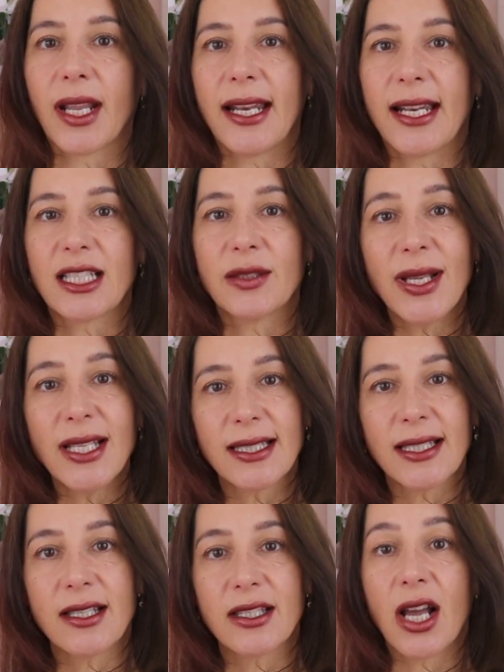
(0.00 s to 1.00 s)
and
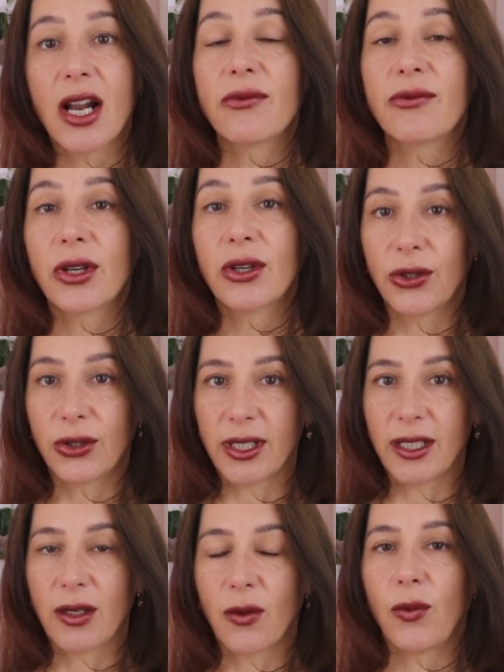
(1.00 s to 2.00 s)
expenses are
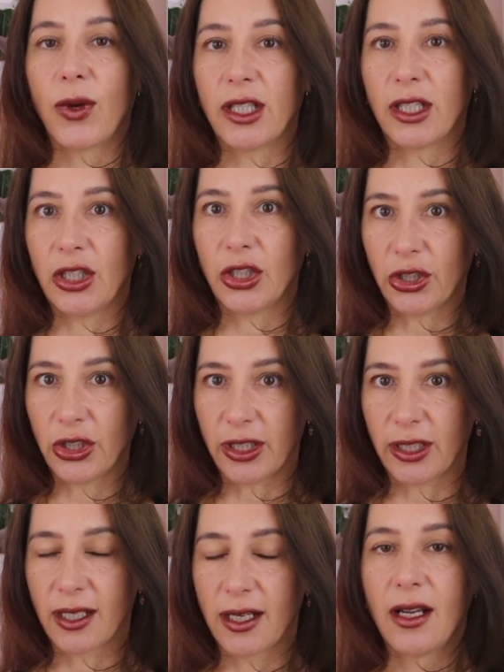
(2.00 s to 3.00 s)
recorded when
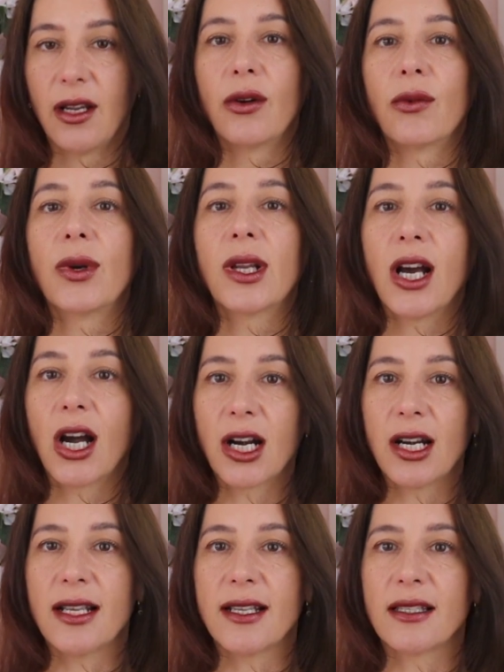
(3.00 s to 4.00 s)
incurred,
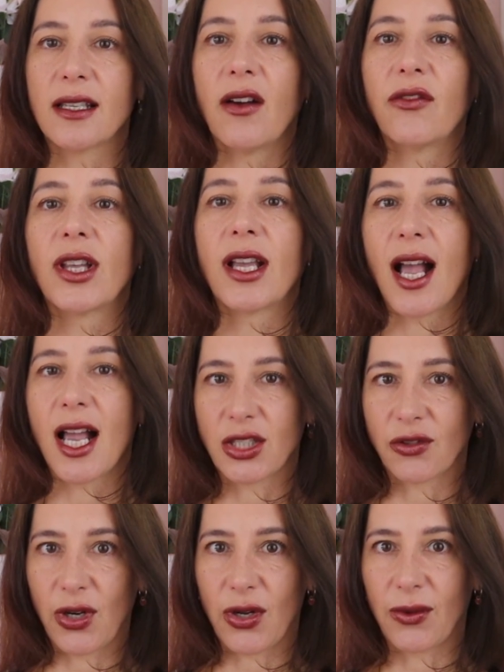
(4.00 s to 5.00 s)
regardless of the
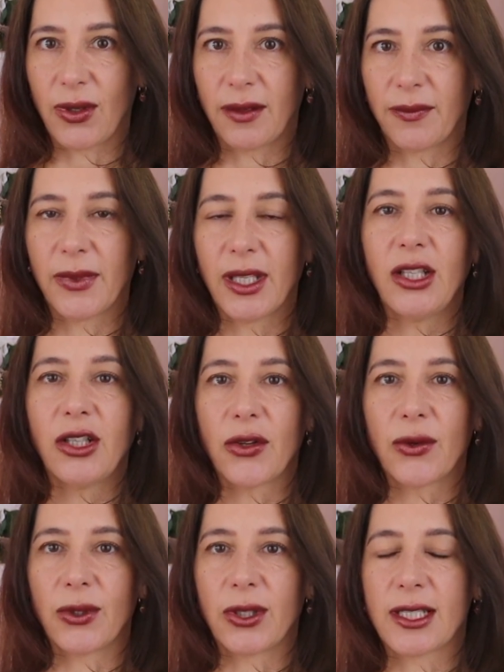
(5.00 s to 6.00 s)
cash flow. In
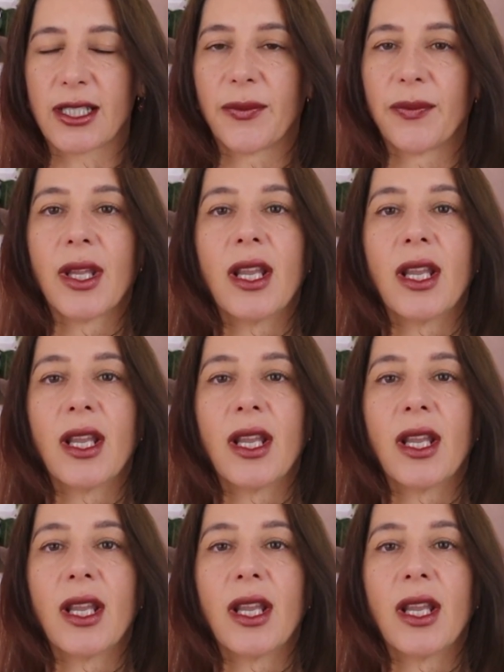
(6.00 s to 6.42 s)
other words,